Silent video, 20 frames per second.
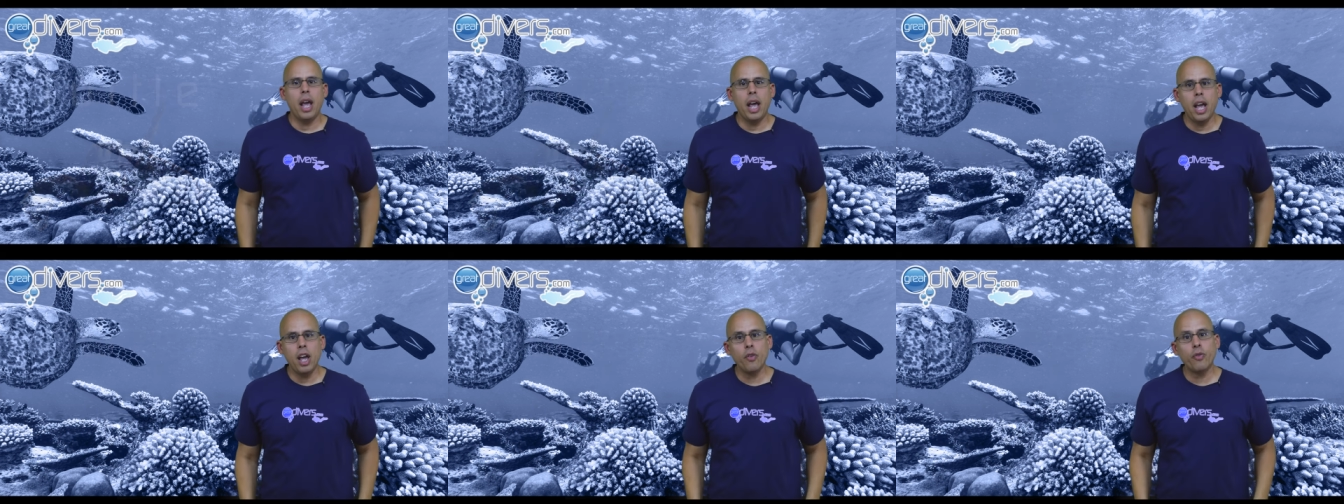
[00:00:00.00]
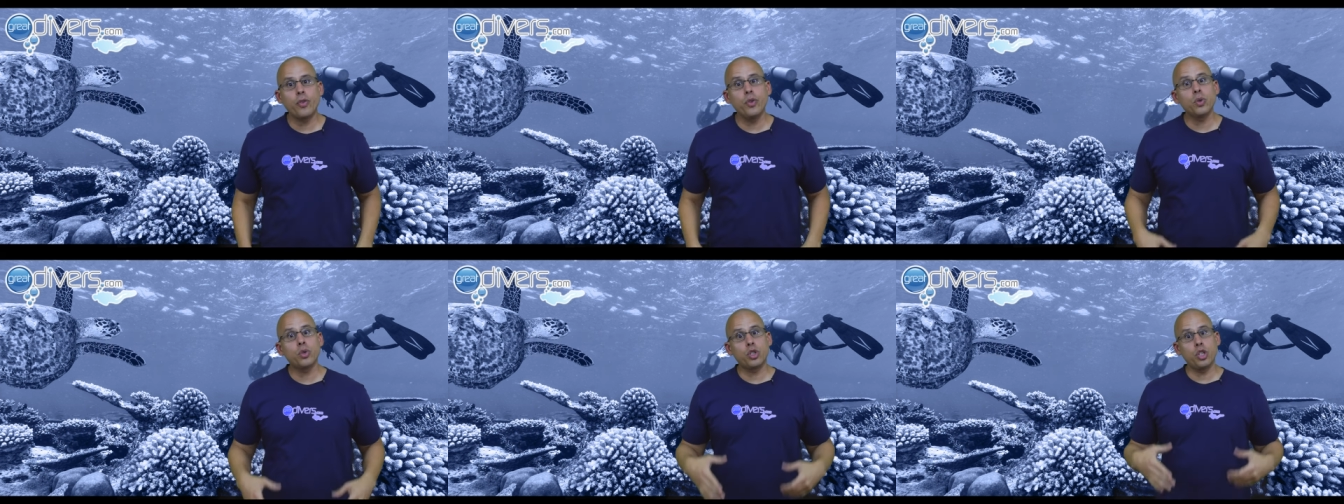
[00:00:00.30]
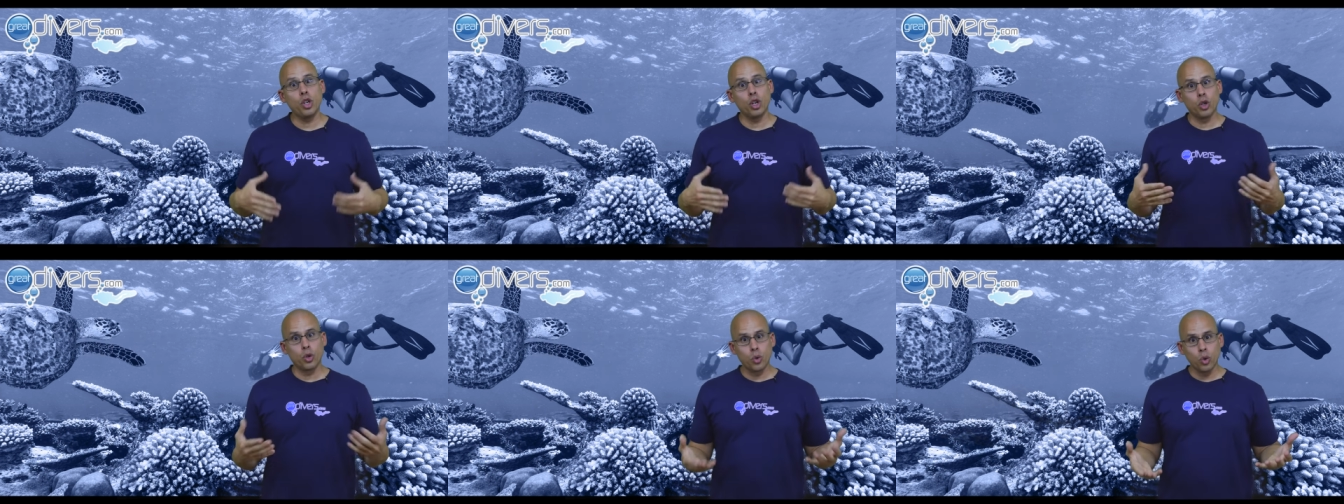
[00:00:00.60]
If you
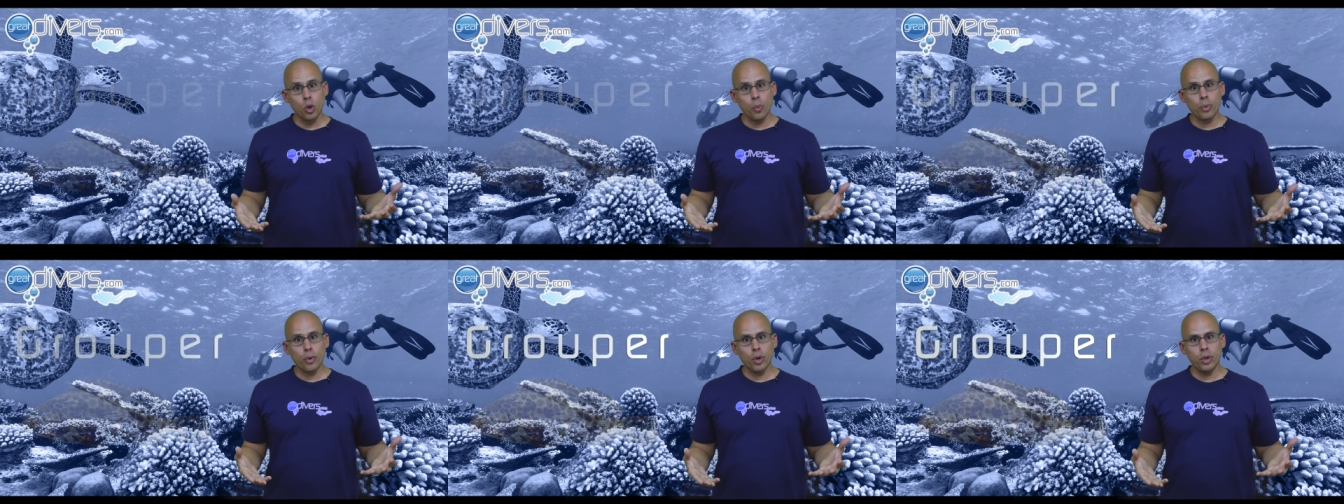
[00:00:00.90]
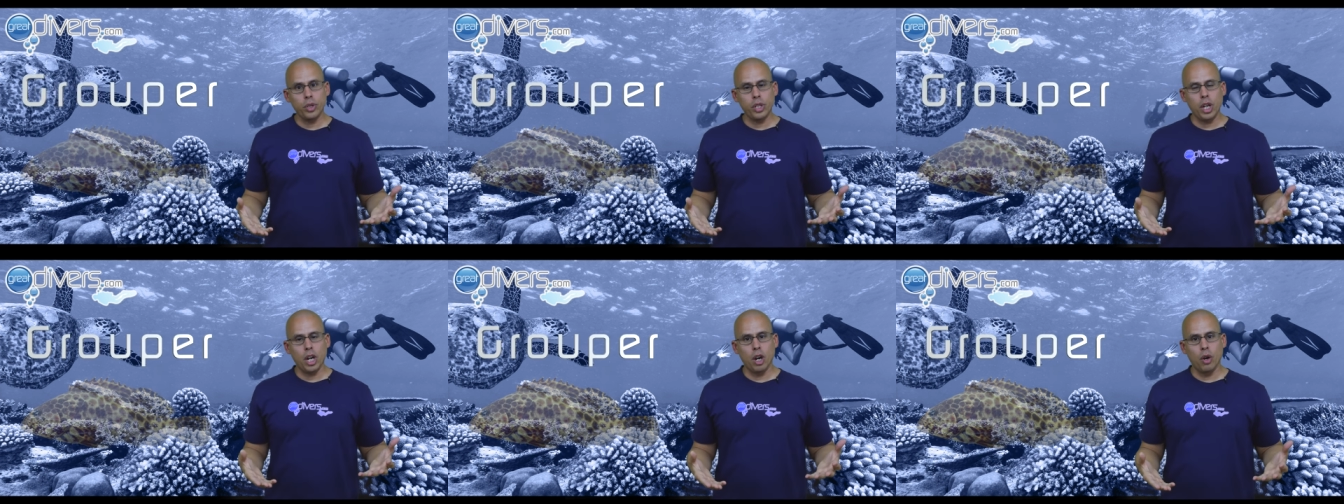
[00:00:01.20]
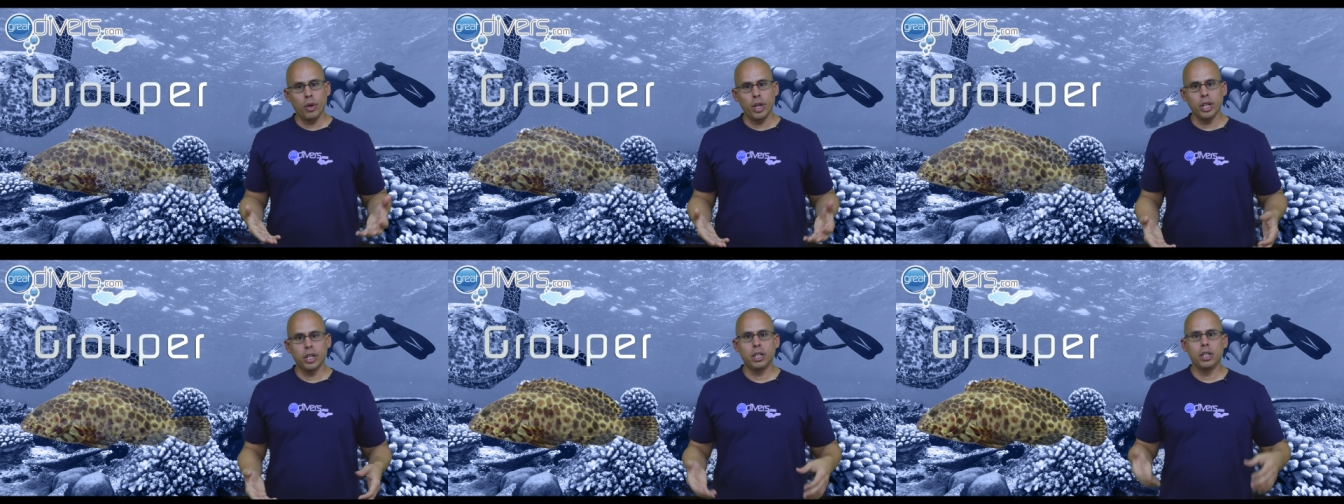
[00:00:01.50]
see a grouper in the
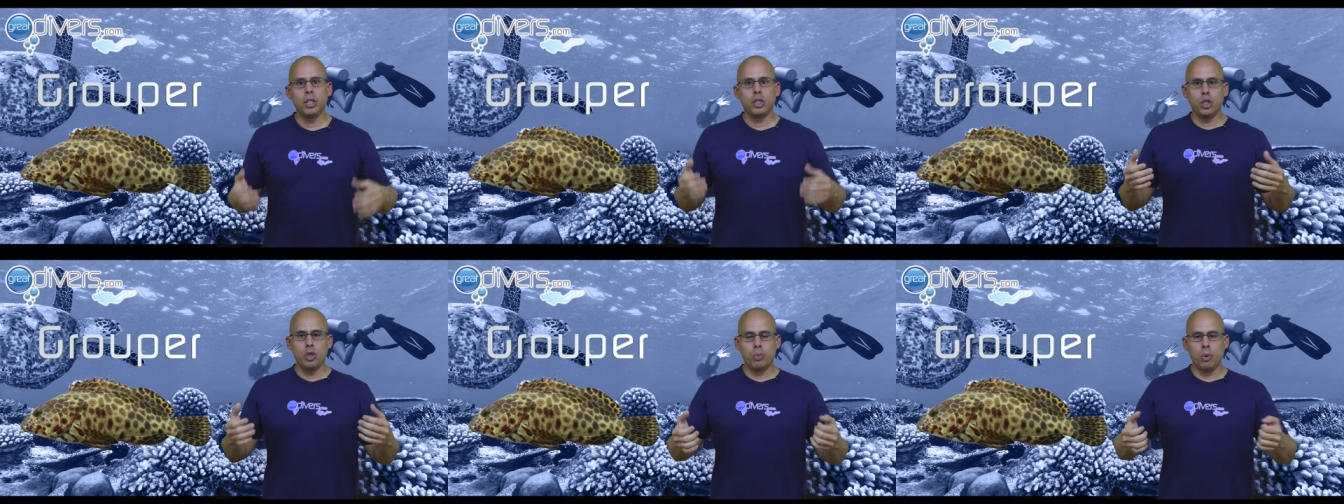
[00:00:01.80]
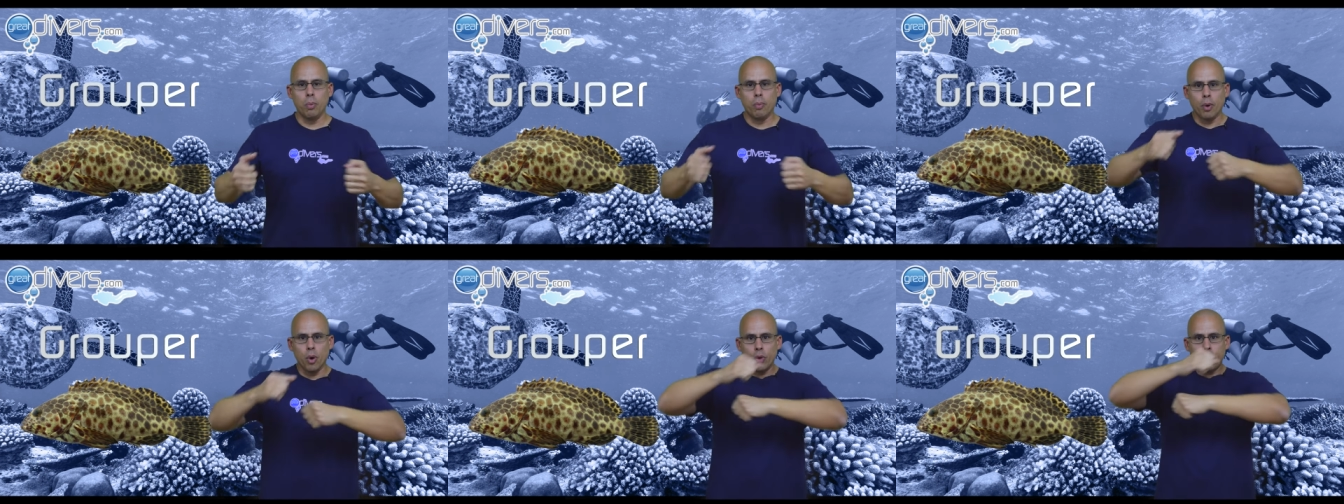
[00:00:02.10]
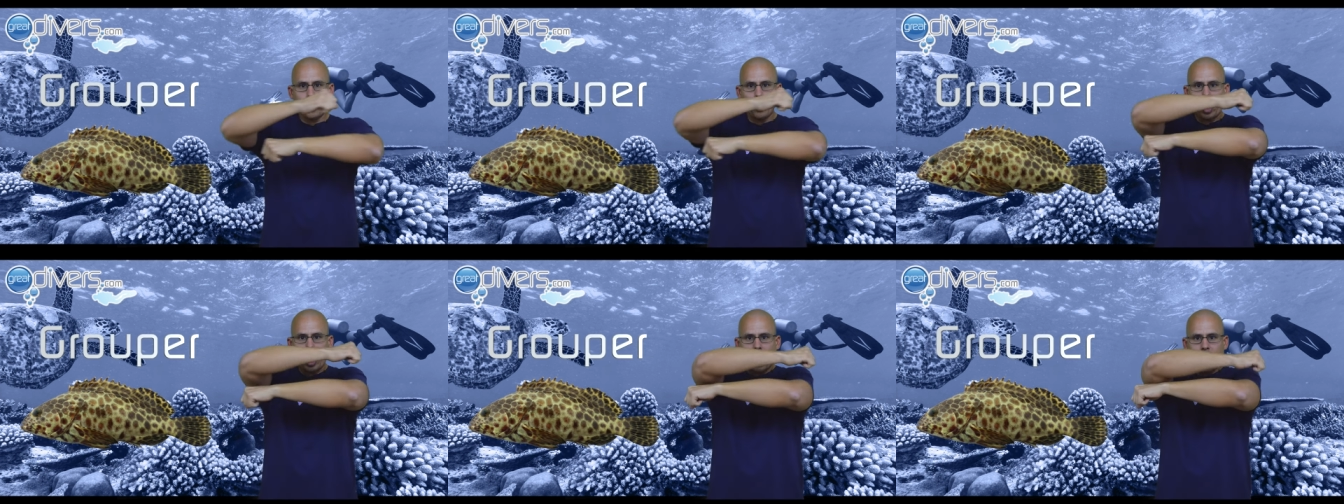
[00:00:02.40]
area, you put
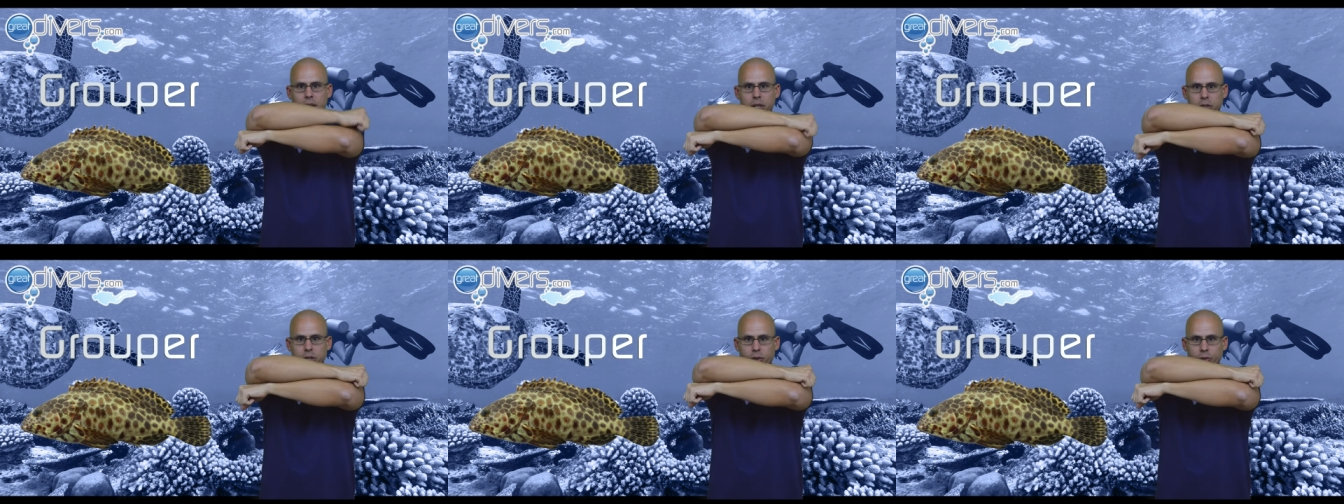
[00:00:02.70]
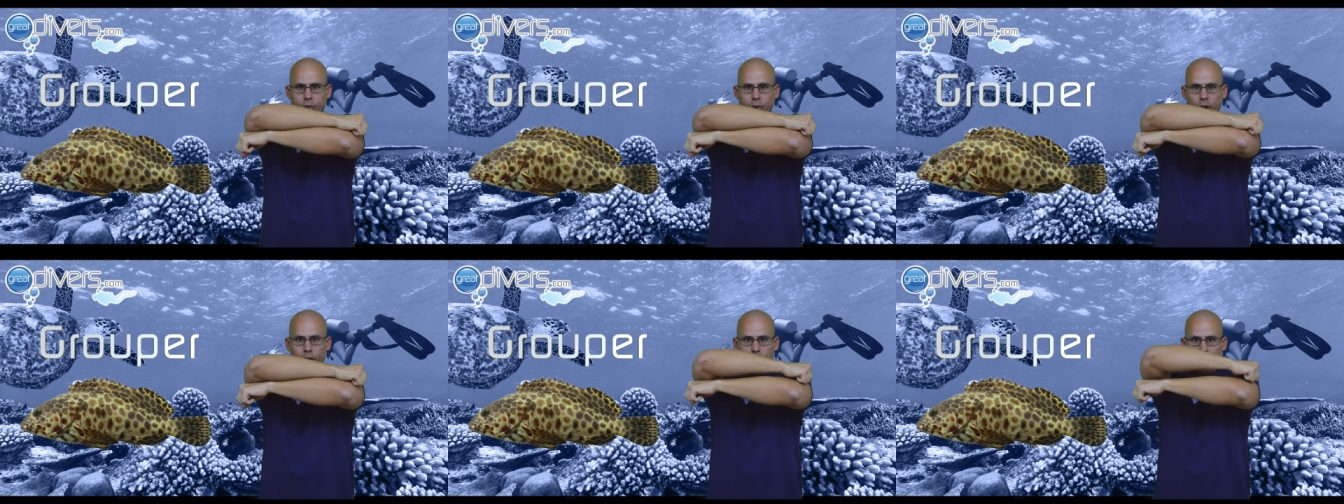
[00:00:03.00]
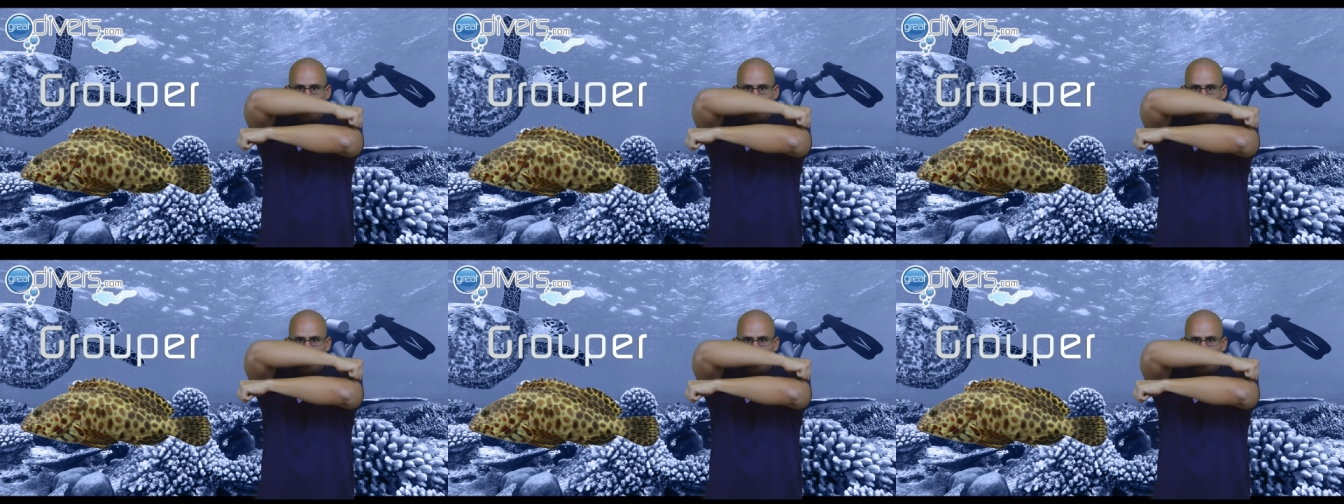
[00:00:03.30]
both your hands in front of